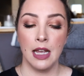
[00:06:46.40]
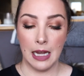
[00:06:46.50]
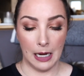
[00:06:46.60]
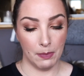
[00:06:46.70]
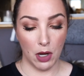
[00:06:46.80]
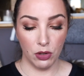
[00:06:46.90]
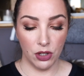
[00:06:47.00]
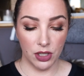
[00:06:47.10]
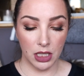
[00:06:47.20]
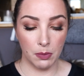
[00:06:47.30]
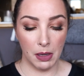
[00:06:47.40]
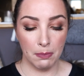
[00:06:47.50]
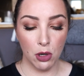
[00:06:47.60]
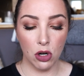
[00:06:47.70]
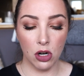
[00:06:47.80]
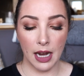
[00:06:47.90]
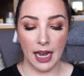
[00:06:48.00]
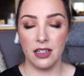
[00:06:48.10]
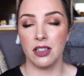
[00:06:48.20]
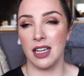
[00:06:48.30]
um, I'll use this a bit more.
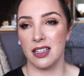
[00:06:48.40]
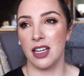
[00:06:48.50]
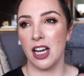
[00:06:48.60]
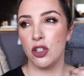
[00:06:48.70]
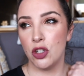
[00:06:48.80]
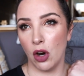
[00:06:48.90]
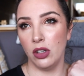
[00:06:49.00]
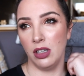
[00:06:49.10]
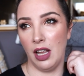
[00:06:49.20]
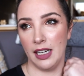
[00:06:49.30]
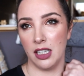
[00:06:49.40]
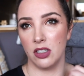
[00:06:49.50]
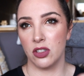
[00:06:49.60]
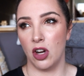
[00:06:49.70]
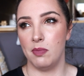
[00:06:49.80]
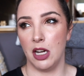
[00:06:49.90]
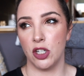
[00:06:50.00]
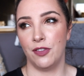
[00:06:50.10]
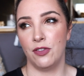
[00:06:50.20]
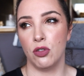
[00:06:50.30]
And like I said, I don't like it so
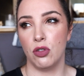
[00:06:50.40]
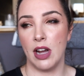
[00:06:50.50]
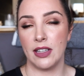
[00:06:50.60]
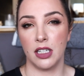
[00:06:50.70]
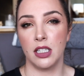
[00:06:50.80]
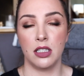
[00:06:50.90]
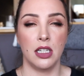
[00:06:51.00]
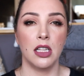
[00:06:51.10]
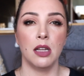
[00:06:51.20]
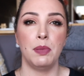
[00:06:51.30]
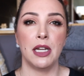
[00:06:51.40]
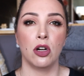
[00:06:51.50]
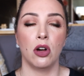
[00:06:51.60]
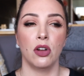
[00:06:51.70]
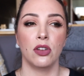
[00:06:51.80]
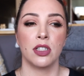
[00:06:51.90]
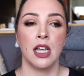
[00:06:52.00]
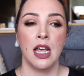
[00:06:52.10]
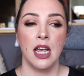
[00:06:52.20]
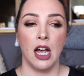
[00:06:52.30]
much for as a concealer because
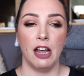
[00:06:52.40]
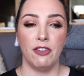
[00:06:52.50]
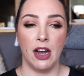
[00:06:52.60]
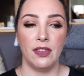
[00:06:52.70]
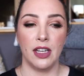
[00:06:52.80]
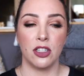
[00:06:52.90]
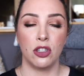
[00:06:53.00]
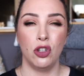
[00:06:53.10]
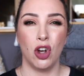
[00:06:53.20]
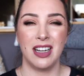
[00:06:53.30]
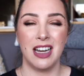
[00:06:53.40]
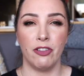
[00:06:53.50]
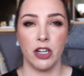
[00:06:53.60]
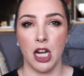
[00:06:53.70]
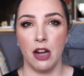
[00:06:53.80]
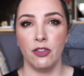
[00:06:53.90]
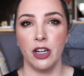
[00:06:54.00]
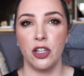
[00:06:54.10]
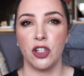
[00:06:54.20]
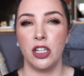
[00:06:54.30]
I find that it's not enough
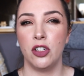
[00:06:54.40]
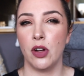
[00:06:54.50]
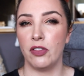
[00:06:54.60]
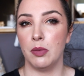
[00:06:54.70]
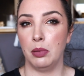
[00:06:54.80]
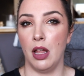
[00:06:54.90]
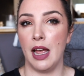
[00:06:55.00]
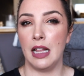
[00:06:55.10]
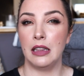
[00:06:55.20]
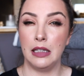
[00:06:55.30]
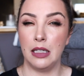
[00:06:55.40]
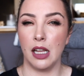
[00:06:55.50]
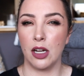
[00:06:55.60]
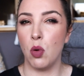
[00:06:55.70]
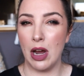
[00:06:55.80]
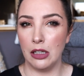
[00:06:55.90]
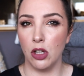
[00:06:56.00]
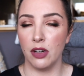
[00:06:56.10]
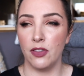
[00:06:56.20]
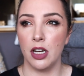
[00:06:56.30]
coverage, and you do have to apply a li a, quite a
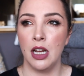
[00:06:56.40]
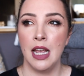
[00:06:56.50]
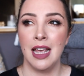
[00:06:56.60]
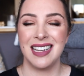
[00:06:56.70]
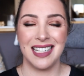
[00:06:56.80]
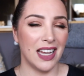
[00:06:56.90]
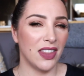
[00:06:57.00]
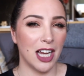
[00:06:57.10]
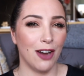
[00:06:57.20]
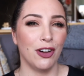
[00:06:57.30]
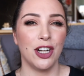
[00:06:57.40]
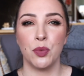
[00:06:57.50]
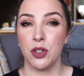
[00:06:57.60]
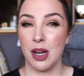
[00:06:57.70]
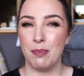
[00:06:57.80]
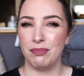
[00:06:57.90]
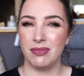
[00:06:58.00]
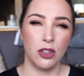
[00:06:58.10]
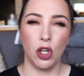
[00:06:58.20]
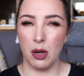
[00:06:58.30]
lot of it to get the coverage, which I'm
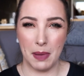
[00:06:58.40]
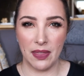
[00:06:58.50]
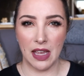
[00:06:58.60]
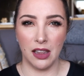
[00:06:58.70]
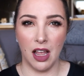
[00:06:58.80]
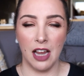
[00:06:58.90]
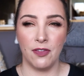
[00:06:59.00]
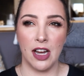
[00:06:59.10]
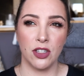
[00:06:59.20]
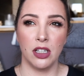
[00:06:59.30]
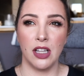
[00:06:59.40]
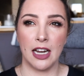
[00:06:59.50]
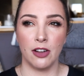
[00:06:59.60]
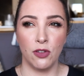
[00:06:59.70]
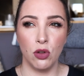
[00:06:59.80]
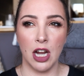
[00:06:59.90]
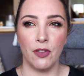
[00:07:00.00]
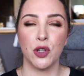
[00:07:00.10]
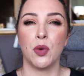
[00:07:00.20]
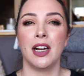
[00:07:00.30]
not about that life. I sort of like a full
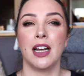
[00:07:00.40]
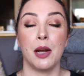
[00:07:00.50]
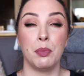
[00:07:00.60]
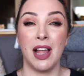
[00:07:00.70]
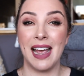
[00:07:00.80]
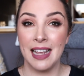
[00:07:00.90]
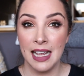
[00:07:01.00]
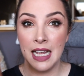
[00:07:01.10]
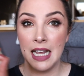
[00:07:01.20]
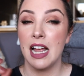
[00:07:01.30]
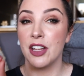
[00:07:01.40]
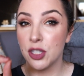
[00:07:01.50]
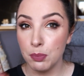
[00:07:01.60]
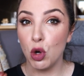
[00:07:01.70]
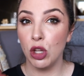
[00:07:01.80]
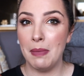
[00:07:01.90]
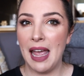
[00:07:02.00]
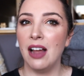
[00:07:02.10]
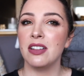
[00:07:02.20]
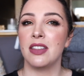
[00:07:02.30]
coverage one, and I apply a small
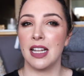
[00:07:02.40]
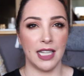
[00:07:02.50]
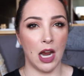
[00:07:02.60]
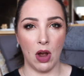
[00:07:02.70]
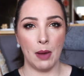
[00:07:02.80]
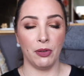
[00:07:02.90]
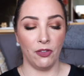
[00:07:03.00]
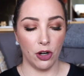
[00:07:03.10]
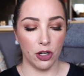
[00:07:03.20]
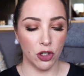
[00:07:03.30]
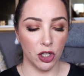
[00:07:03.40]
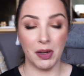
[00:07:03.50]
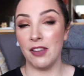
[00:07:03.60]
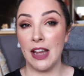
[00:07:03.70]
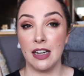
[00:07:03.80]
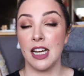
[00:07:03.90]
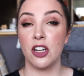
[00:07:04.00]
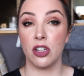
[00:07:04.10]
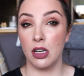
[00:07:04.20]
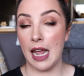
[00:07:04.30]
amount. That's how I prefer to do my
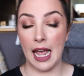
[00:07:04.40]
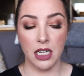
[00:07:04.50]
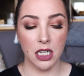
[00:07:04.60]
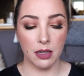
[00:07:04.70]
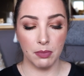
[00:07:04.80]
foundation and